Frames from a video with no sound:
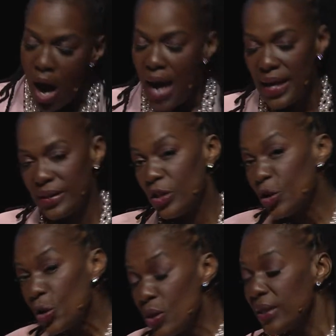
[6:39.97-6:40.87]
And as it
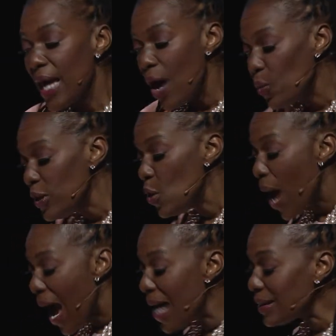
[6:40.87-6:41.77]
turns out, when you
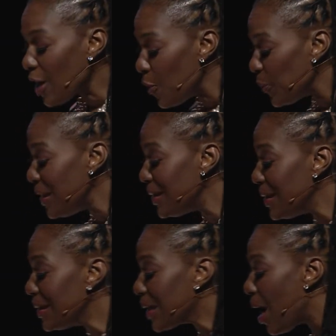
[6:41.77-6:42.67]
ask companies
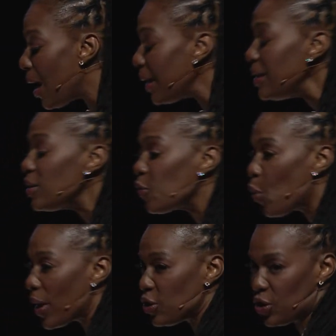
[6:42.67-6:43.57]
these kinds of
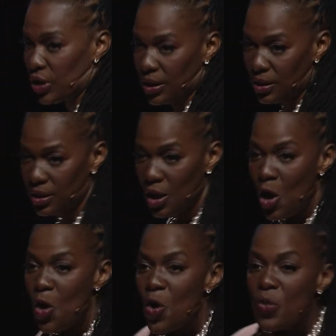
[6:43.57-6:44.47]
questions,
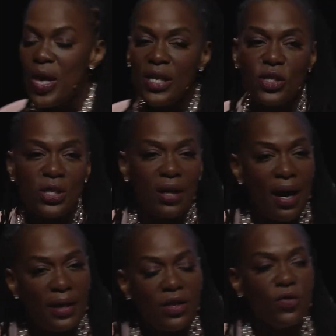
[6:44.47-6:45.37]
they just
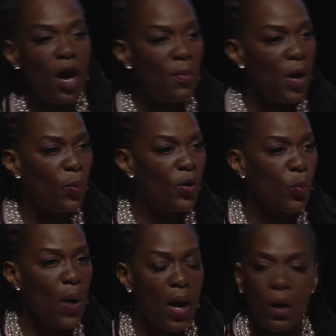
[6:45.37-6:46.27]
kind of come up with,
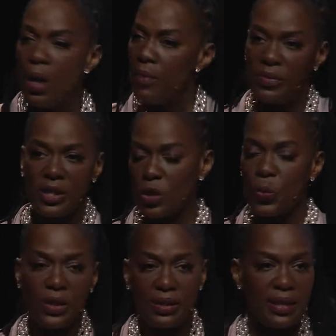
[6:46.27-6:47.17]
well, this is
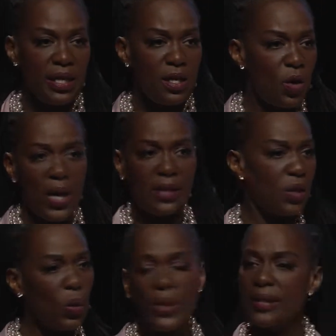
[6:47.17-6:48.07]
what the CEO has
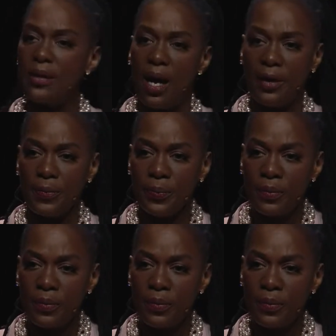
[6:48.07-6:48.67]
always done.